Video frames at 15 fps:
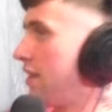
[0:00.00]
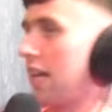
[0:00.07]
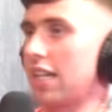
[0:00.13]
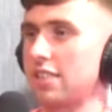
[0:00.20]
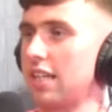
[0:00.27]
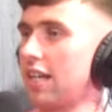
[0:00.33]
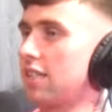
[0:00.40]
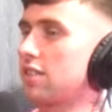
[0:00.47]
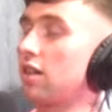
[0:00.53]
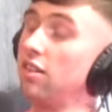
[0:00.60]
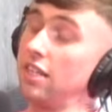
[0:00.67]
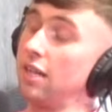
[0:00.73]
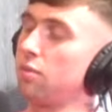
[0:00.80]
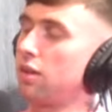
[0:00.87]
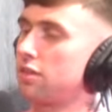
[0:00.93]
Next thing is, oh
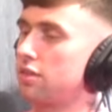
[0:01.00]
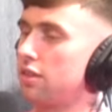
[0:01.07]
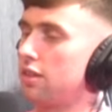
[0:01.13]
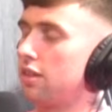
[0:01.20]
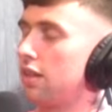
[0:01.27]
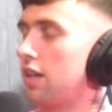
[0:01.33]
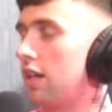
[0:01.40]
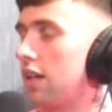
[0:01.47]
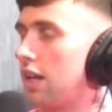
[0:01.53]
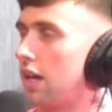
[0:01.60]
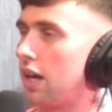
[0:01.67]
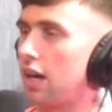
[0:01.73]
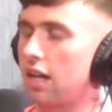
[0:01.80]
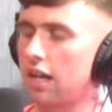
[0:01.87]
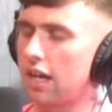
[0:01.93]
yeah, we're not doing it.
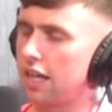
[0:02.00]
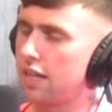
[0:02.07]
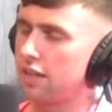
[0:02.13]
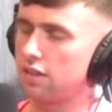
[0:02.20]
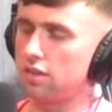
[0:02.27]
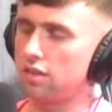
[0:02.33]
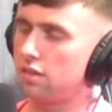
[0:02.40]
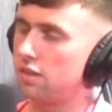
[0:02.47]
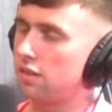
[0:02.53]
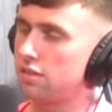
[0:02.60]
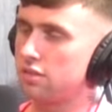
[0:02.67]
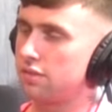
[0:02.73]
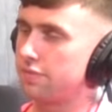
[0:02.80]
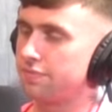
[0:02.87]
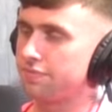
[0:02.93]
And I,
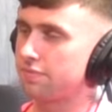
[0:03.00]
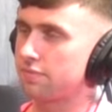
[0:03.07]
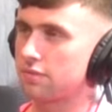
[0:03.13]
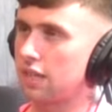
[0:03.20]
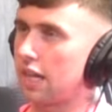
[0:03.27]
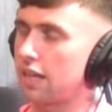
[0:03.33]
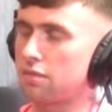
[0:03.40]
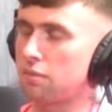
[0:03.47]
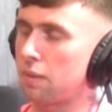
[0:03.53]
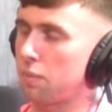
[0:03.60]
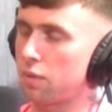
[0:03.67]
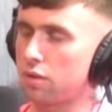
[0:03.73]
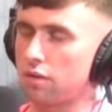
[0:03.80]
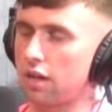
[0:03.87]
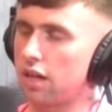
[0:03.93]
oh, I can
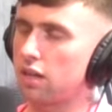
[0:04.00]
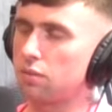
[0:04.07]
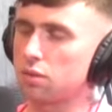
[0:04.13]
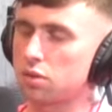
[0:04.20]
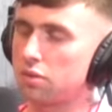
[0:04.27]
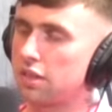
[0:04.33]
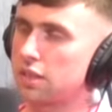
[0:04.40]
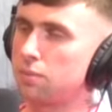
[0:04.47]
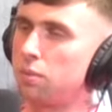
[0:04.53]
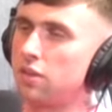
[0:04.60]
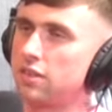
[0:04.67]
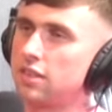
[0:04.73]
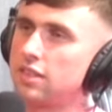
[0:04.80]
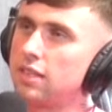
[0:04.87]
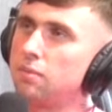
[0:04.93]
remember crying. I was so
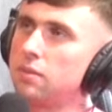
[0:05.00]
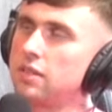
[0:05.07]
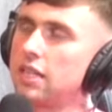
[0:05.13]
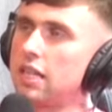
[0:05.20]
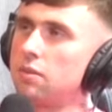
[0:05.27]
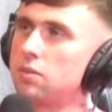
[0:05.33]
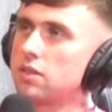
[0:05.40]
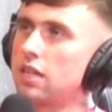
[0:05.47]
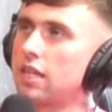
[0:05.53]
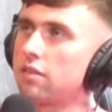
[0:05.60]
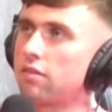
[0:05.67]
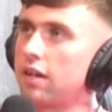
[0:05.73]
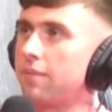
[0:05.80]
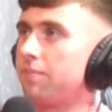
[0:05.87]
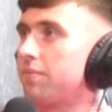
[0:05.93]
disappointed. And then my dad was like,
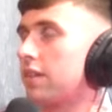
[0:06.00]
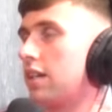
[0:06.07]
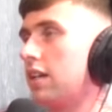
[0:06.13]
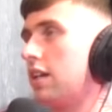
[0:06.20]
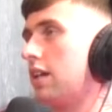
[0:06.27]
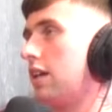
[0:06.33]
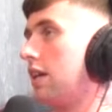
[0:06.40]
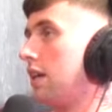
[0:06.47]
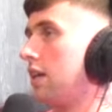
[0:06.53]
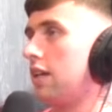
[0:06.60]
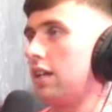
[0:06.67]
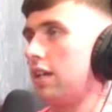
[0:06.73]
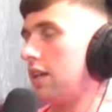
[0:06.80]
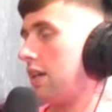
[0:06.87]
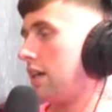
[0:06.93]
right,
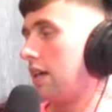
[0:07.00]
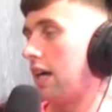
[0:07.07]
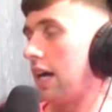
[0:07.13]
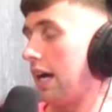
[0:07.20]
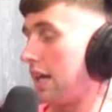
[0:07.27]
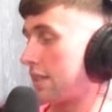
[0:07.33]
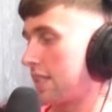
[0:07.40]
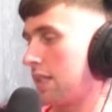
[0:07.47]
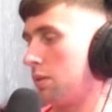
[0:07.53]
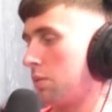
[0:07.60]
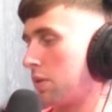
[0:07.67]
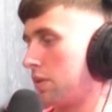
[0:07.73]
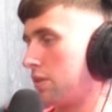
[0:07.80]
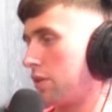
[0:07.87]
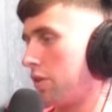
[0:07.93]
I'll see what
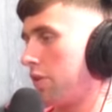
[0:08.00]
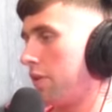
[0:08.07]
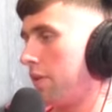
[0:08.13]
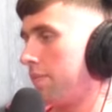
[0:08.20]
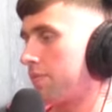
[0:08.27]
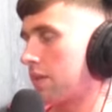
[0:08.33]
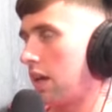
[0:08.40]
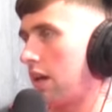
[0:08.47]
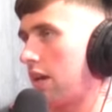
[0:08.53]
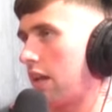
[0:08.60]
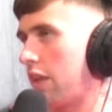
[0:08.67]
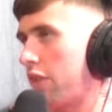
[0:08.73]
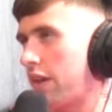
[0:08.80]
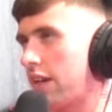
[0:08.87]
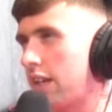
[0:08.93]
we can do. And
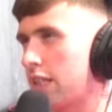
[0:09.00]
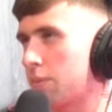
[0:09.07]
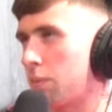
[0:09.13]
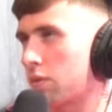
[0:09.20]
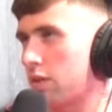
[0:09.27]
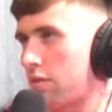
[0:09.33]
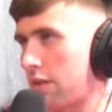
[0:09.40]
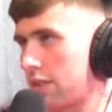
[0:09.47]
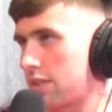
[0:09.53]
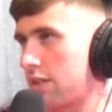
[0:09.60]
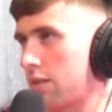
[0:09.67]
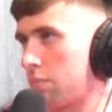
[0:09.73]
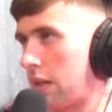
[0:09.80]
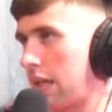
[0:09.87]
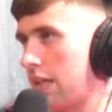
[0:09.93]
I think he spoke to
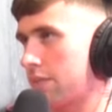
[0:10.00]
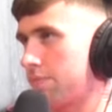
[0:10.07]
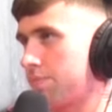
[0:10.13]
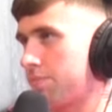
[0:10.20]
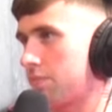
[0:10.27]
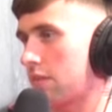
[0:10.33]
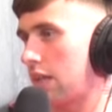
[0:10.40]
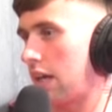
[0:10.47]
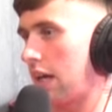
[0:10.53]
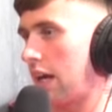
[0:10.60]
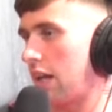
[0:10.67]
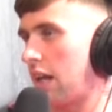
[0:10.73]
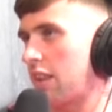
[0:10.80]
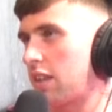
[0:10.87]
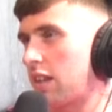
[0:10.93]
Crystal Black
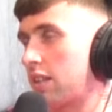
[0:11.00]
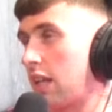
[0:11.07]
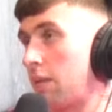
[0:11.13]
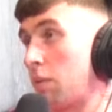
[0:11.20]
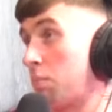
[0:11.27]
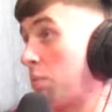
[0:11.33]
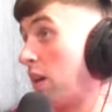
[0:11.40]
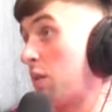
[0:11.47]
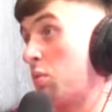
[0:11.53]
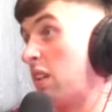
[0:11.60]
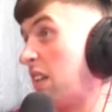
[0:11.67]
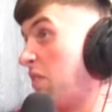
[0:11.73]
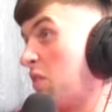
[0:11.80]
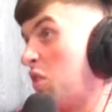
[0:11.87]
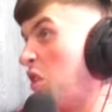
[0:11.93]
and at that time, I probably
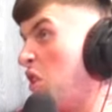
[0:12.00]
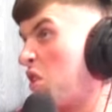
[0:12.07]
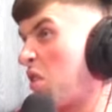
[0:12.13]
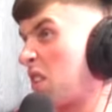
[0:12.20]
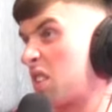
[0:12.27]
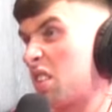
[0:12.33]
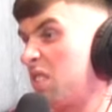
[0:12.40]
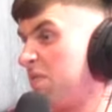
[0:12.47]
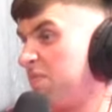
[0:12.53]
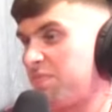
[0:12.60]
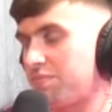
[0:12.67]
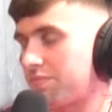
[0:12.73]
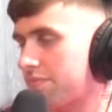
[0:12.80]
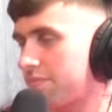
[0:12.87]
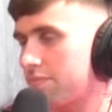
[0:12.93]
wouldn't even knew Crystal.
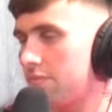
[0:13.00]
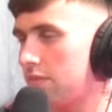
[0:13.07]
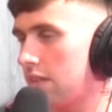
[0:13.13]
Mm-hmm.